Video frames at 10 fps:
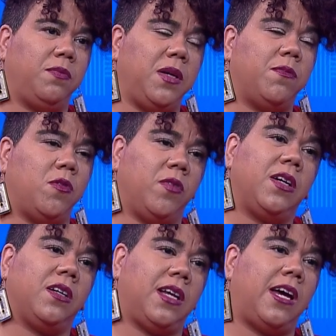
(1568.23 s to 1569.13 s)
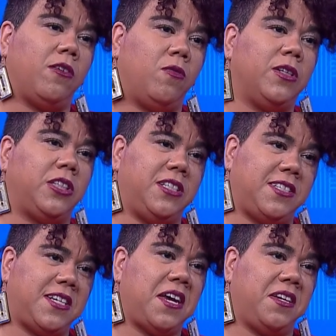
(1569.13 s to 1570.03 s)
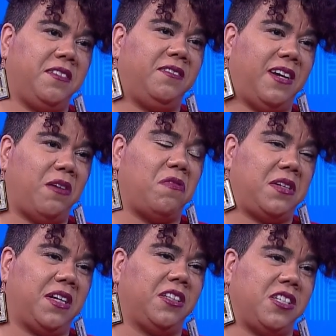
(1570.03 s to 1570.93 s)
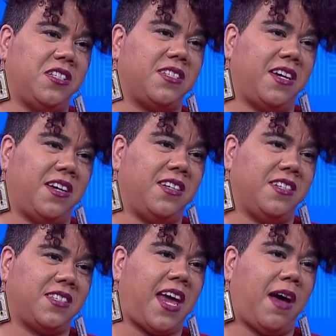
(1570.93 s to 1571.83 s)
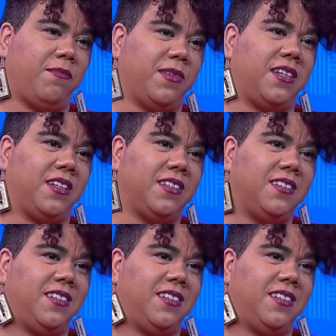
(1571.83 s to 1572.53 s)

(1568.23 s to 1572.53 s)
if people read a lot of what she said, everything she said is happening